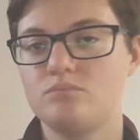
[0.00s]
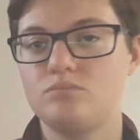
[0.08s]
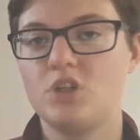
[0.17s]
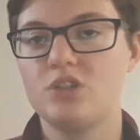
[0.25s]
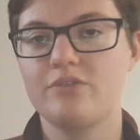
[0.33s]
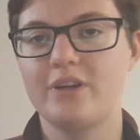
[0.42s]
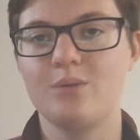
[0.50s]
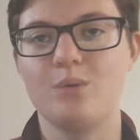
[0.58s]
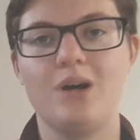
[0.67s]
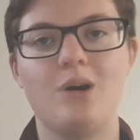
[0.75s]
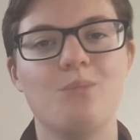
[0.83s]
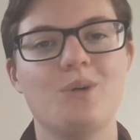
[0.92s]
not very
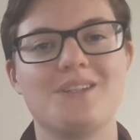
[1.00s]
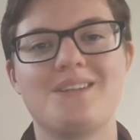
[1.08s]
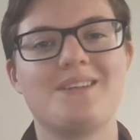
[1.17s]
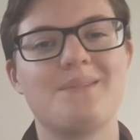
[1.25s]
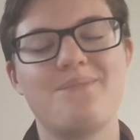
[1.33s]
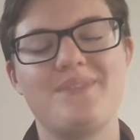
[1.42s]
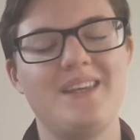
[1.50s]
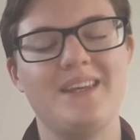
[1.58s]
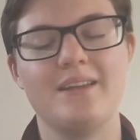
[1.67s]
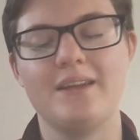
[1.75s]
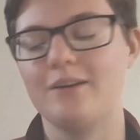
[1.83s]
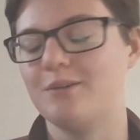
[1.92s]
well, but
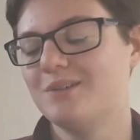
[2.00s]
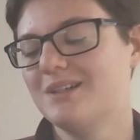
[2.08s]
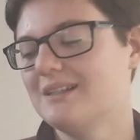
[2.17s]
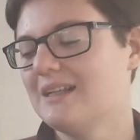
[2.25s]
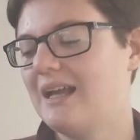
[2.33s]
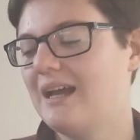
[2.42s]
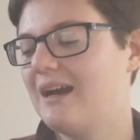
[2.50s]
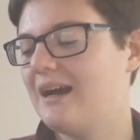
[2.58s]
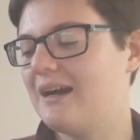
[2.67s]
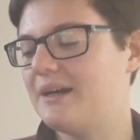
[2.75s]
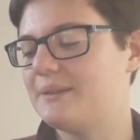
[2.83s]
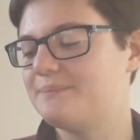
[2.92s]
you
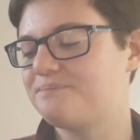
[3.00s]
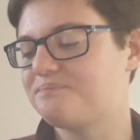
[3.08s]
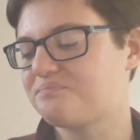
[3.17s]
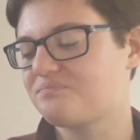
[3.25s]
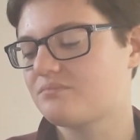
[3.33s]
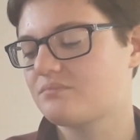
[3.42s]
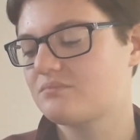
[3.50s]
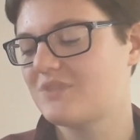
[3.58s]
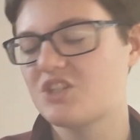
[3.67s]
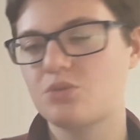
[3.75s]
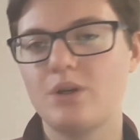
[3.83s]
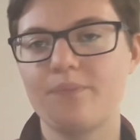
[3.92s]
know.
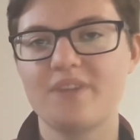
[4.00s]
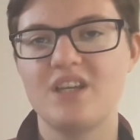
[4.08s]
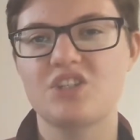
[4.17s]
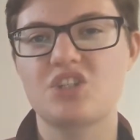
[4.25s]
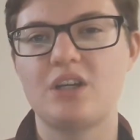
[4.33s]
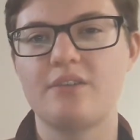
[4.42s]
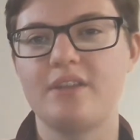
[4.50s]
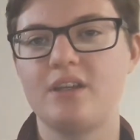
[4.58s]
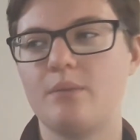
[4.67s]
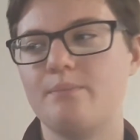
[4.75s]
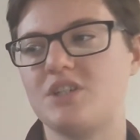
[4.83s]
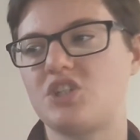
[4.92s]
This one is, I think,
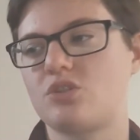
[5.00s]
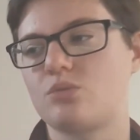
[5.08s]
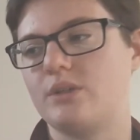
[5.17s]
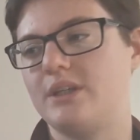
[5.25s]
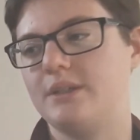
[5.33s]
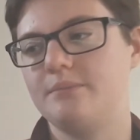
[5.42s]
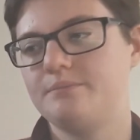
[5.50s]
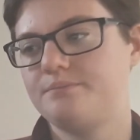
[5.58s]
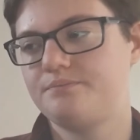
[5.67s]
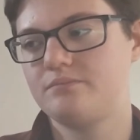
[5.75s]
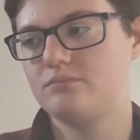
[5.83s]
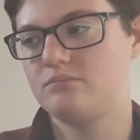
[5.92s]
a mystery
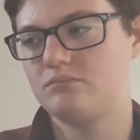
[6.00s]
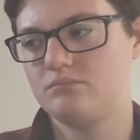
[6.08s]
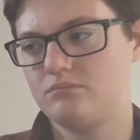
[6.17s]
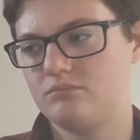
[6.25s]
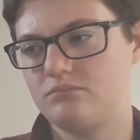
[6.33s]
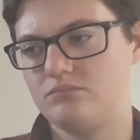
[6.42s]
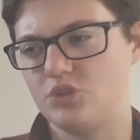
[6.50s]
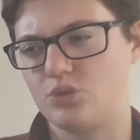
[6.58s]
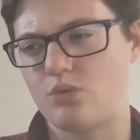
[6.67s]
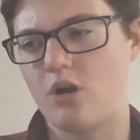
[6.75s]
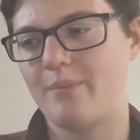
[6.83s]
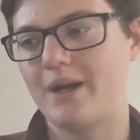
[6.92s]

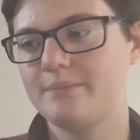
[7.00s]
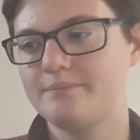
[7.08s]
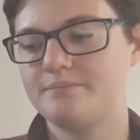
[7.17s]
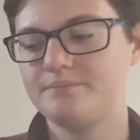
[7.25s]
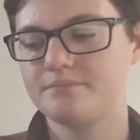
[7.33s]
drama.